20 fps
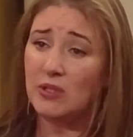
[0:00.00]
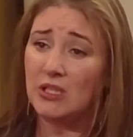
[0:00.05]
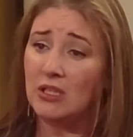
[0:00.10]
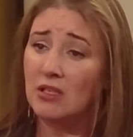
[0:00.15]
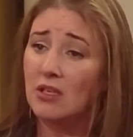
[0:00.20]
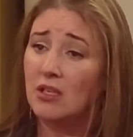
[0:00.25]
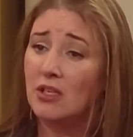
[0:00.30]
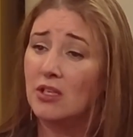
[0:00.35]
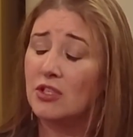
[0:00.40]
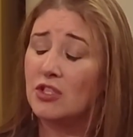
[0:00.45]

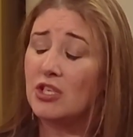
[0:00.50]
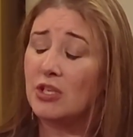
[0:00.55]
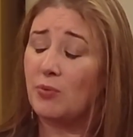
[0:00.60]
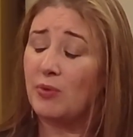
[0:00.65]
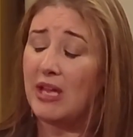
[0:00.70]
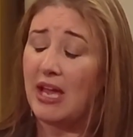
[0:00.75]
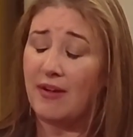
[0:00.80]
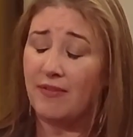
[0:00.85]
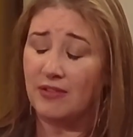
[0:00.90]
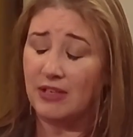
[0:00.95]
We
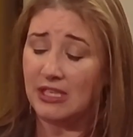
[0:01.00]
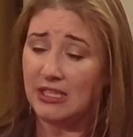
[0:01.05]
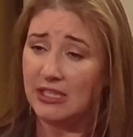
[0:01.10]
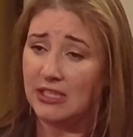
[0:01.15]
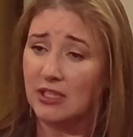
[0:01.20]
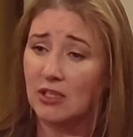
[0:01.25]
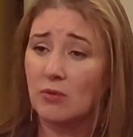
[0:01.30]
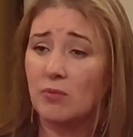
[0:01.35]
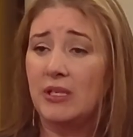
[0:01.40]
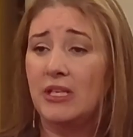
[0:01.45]
every
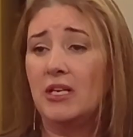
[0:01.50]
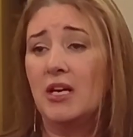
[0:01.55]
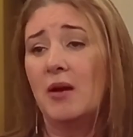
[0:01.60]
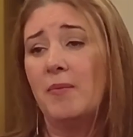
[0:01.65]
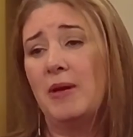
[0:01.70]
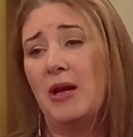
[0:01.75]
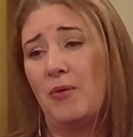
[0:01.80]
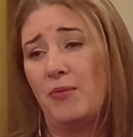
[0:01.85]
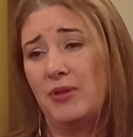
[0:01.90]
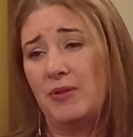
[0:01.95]
year we
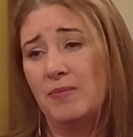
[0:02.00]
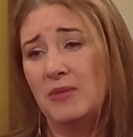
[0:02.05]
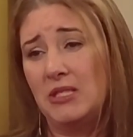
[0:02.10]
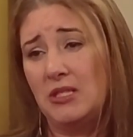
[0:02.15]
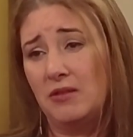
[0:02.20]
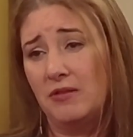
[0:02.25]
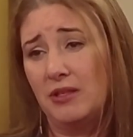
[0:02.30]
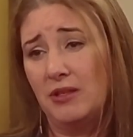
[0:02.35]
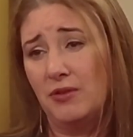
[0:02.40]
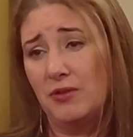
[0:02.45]
come out with
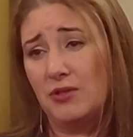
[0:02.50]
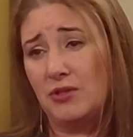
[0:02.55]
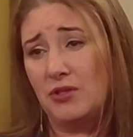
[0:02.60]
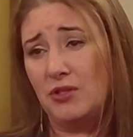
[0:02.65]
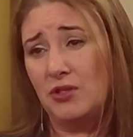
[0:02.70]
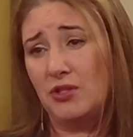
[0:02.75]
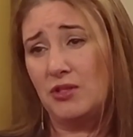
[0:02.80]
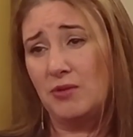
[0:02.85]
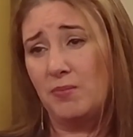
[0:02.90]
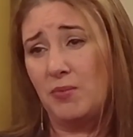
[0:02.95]
materials
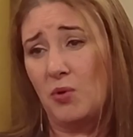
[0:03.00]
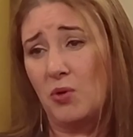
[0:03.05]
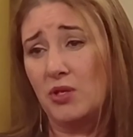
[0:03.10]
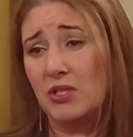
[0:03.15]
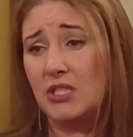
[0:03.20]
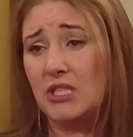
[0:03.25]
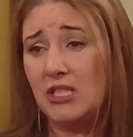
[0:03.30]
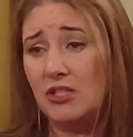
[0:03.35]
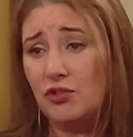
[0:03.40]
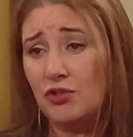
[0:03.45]
to
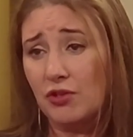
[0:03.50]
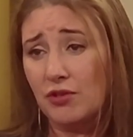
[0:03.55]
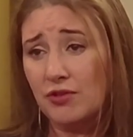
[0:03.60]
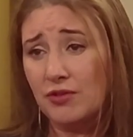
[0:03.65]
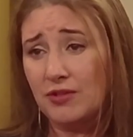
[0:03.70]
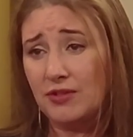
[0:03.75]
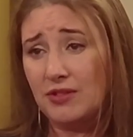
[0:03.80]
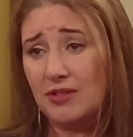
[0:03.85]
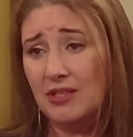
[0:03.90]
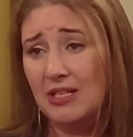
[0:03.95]
support
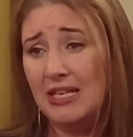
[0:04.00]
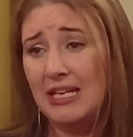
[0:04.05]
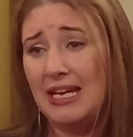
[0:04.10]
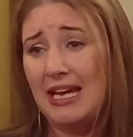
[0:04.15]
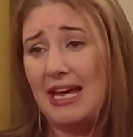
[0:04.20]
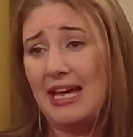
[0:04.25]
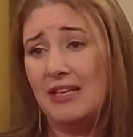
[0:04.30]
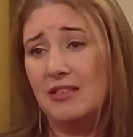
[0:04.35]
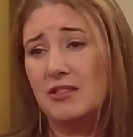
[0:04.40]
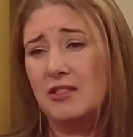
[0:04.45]
teachers
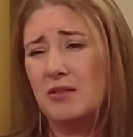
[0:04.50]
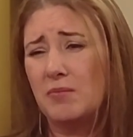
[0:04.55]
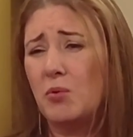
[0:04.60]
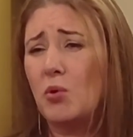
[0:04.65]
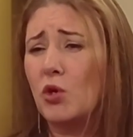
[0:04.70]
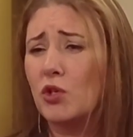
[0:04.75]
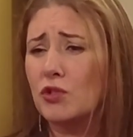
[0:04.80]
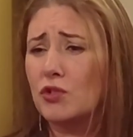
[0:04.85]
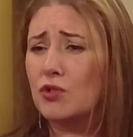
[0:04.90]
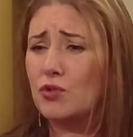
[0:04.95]
and
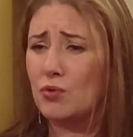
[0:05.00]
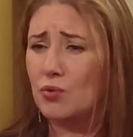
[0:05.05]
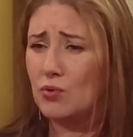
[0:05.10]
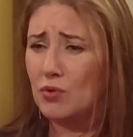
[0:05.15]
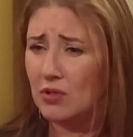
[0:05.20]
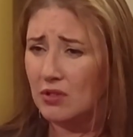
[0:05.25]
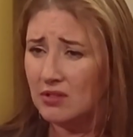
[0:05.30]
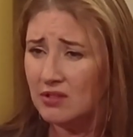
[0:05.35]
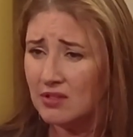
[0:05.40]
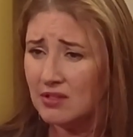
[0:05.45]
support
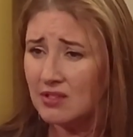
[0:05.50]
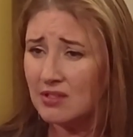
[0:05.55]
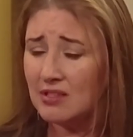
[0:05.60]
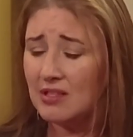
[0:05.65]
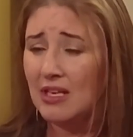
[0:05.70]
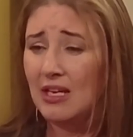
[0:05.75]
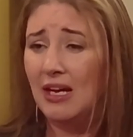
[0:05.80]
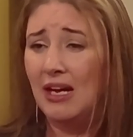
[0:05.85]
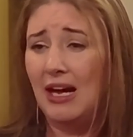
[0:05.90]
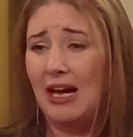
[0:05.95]
schools.
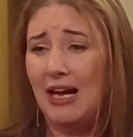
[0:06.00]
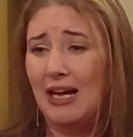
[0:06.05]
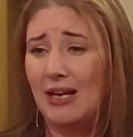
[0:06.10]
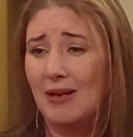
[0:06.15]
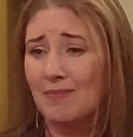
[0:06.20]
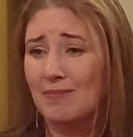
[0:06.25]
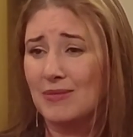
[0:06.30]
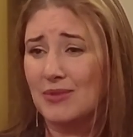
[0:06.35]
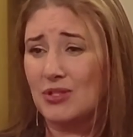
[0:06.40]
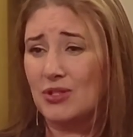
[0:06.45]

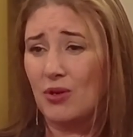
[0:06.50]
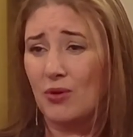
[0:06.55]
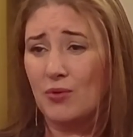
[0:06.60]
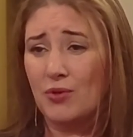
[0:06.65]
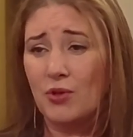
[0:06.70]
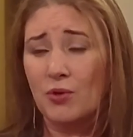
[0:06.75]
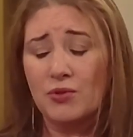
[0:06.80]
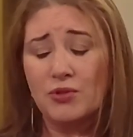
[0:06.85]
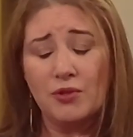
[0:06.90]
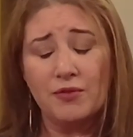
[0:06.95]
So
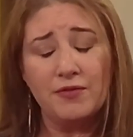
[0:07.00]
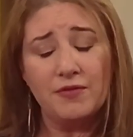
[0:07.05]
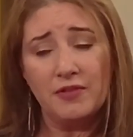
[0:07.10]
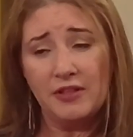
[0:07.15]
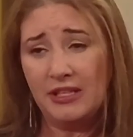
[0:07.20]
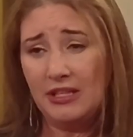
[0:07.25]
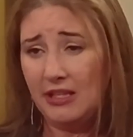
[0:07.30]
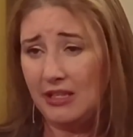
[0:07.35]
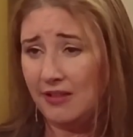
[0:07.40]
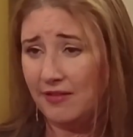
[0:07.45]
those are
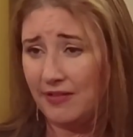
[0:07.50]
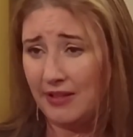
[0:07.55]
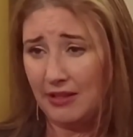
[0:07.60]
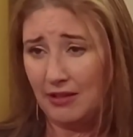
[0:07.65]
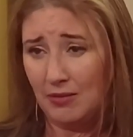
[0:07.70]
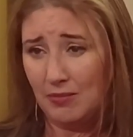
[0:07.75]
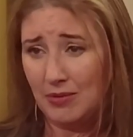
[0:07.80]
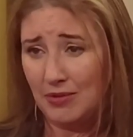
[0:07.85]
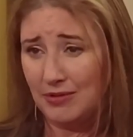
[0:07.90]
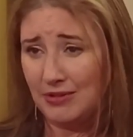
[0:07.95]
freely
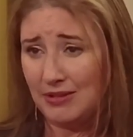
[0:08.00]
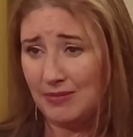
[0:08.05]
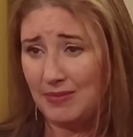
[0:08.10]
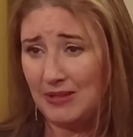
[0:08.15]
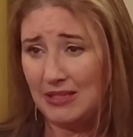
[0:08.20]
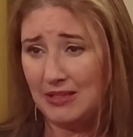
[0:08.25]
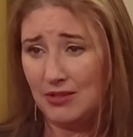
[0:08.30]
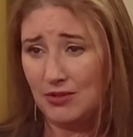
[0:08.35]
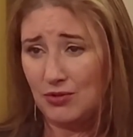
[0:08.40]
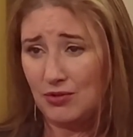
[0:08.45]
available to
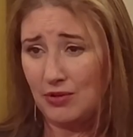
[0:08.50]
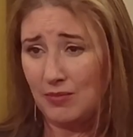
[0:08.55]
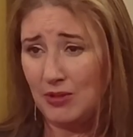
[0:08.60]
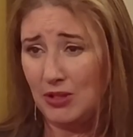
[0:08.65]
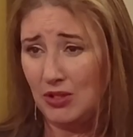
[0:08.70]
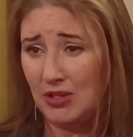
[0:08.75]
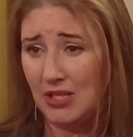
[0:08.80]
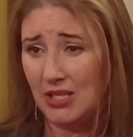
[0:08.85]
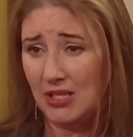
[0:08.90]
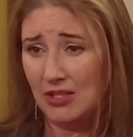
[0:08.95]
be
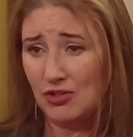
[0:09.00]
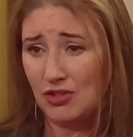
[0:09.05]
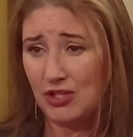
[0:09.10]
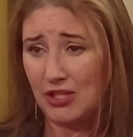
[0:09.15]
distributed and